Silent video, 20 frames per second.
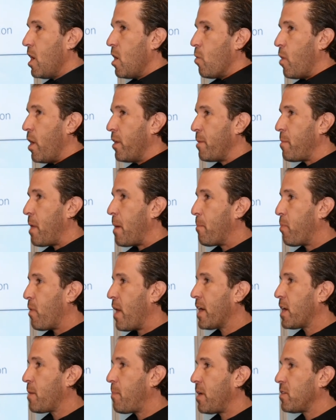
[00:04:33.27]
While they may
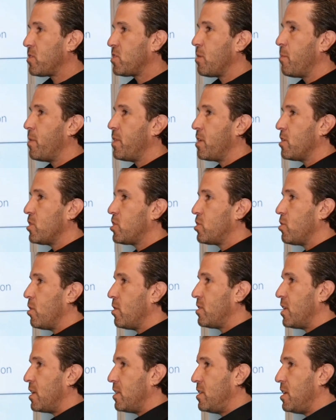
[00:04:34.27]
brag about some of the
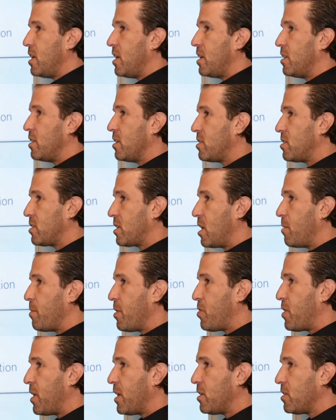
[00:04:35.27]
installs they did, in the scheme
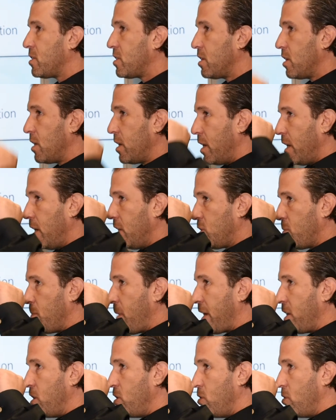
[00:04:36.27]
of things, it's
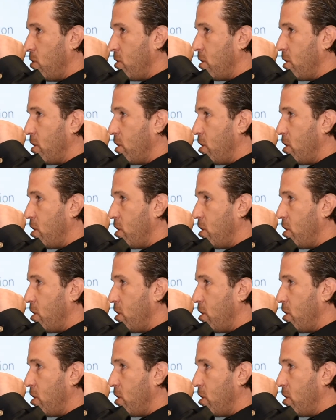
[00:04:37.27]
minute.